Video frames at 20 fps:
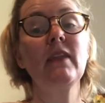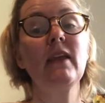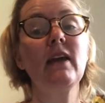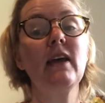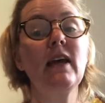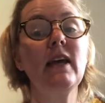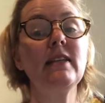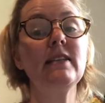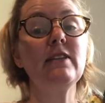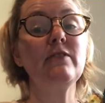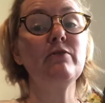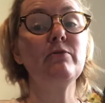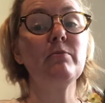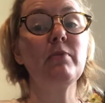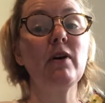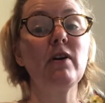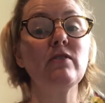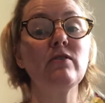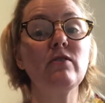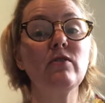at different
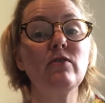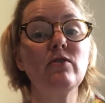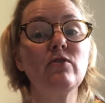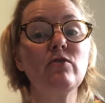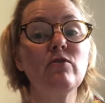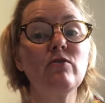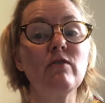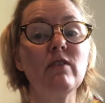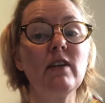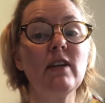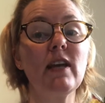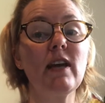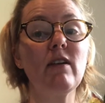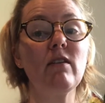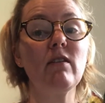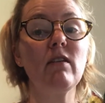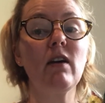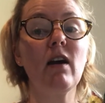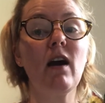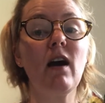parts of the story.
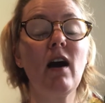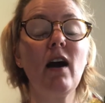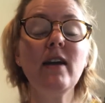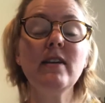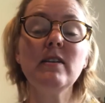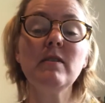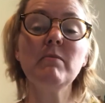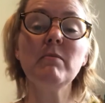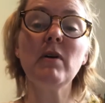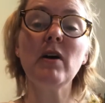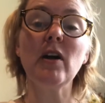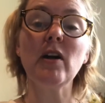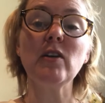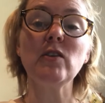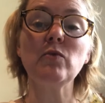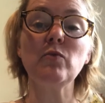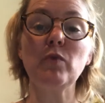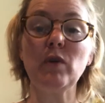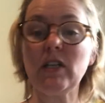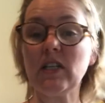Now, I don't
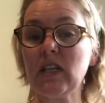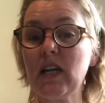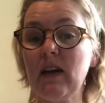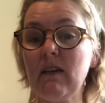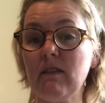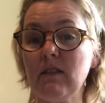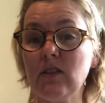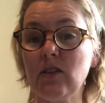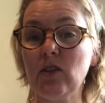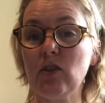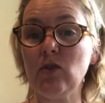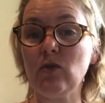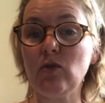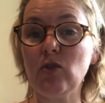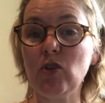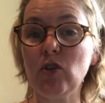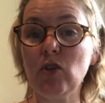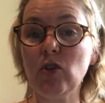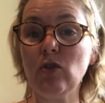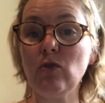mind which character you
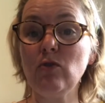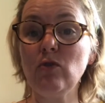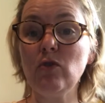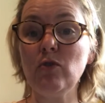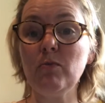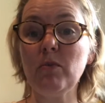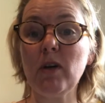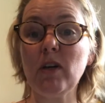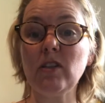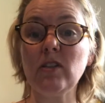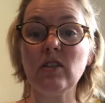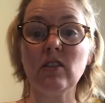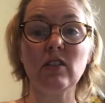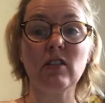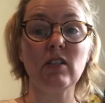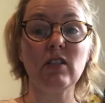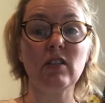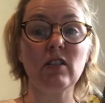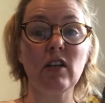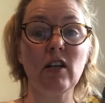choose. You might
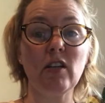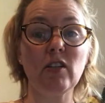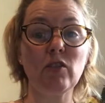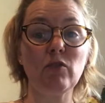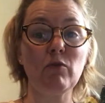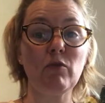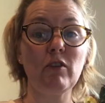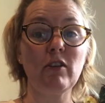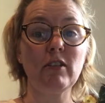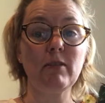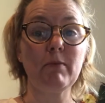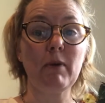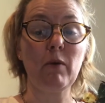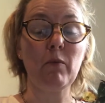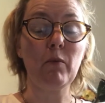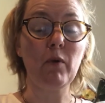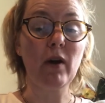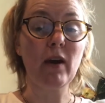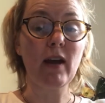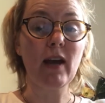just decide to write
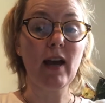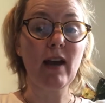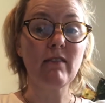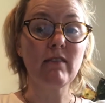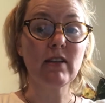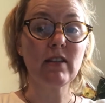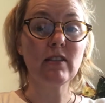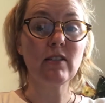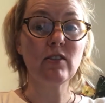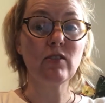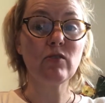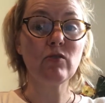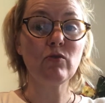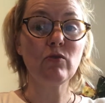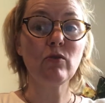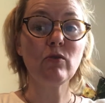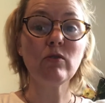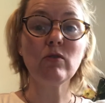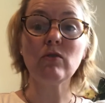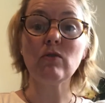about one character's
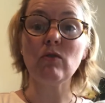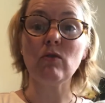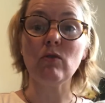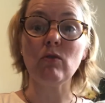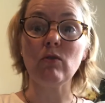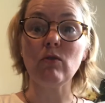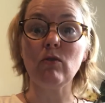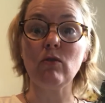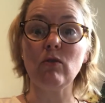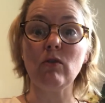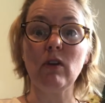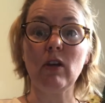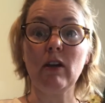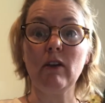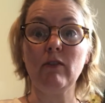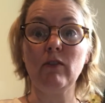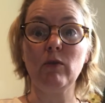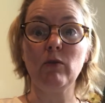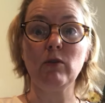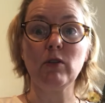thoughts, or
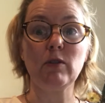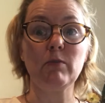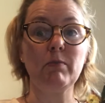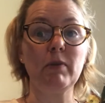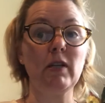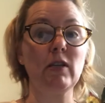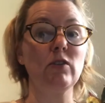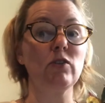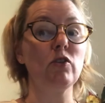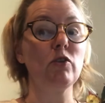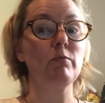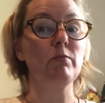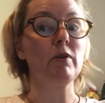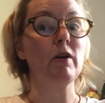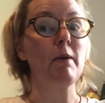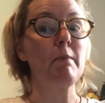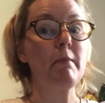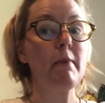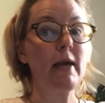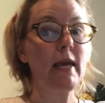if you want to be super
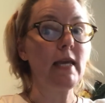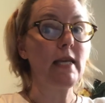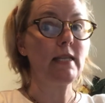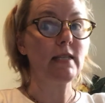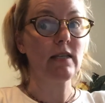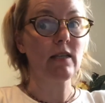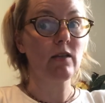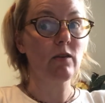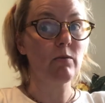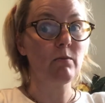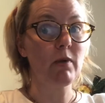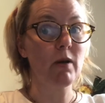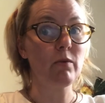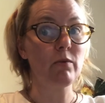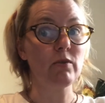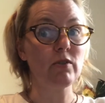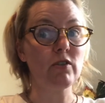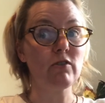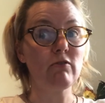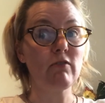amazing, you might
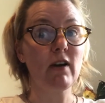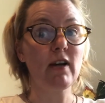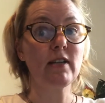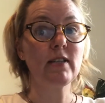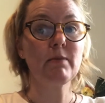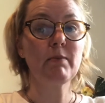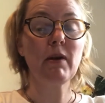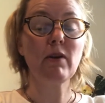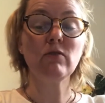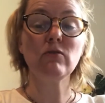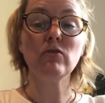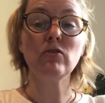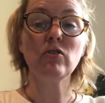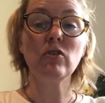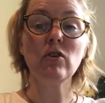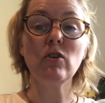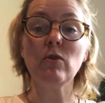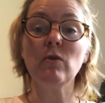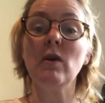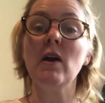want to write about
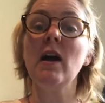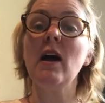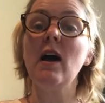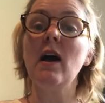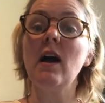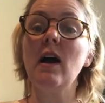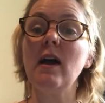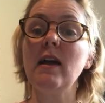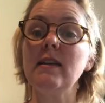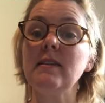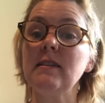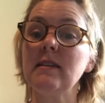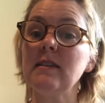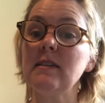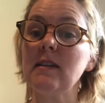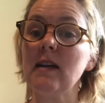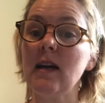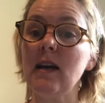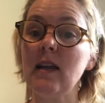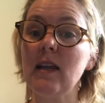two. It's
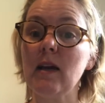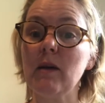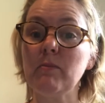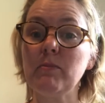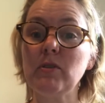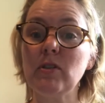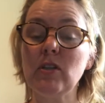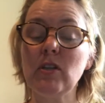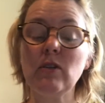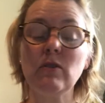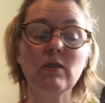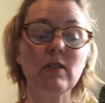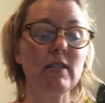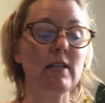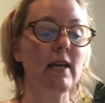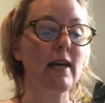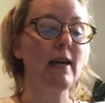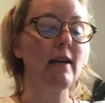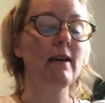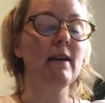entirely up to you
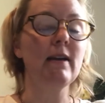today.